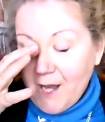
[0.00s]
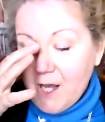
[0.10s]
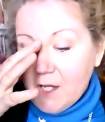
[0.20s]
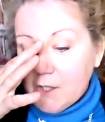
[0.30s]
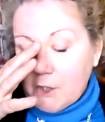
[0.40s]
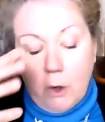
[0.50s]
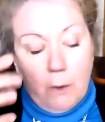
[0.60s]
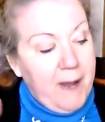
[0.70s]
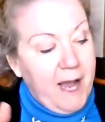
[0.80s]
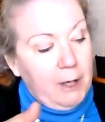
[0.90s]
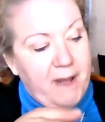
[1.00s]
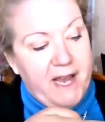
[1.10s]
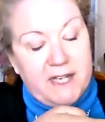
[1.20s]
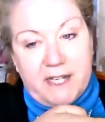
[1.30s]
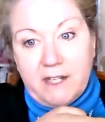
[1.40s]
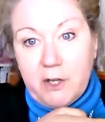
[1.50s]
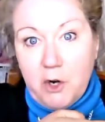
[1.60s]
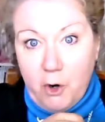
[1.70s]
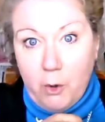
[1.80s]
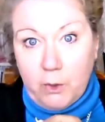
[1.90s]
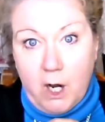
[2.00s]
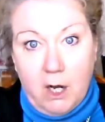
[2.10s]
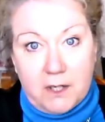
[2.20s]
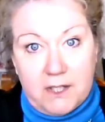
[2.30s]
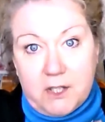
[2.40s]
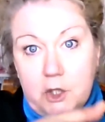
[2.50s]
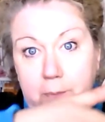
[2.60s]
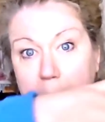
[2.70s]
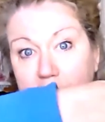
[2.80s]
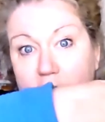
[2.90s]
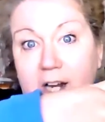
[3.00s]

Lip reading: So palpating your own coccyx, just put your hand